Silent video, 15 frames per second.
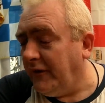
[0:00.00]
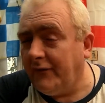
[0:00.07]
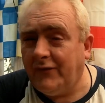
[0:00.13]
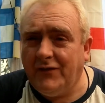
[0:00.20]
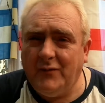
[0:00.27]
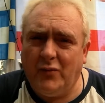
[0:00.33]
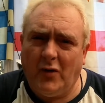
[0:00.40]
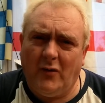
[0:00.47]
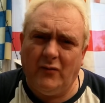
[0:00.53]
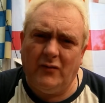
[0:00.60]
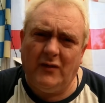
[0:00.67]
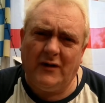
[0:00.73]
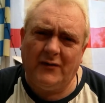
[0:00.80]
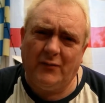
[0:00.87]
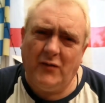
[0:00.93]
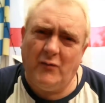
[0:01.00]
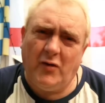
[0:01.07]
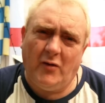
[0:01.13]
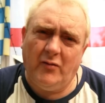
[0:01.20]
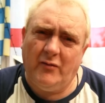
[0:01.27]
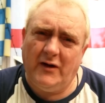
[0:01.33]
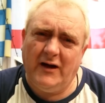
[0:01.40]
that's my
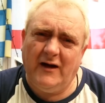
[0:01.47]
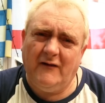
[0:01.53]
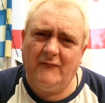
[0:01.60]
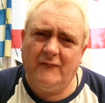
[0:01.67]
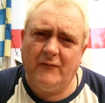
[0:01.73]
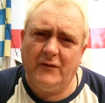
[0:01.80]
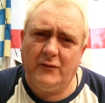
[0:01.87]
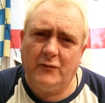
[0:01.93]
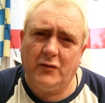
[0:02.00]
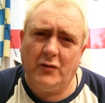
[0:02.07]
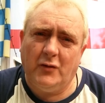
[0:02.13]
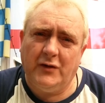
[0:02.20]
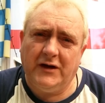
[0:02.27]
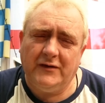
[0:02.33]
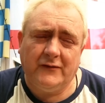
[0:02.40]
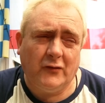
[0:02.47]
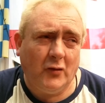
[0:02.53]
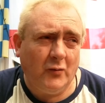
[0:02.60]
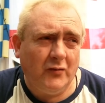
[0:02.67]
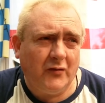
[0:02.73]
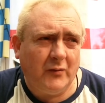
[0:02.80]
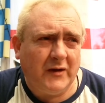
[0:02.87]
problem I have with them growing in
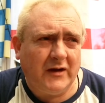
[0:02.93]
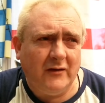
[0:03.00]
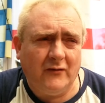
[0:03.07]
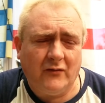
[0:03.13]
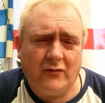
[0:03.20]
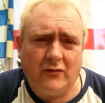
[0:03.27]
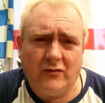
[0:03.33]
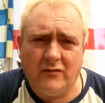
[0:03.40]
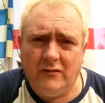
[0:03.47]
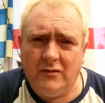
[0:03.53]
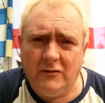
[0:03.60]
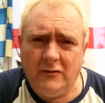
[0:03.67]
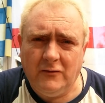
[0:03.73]
tubs, because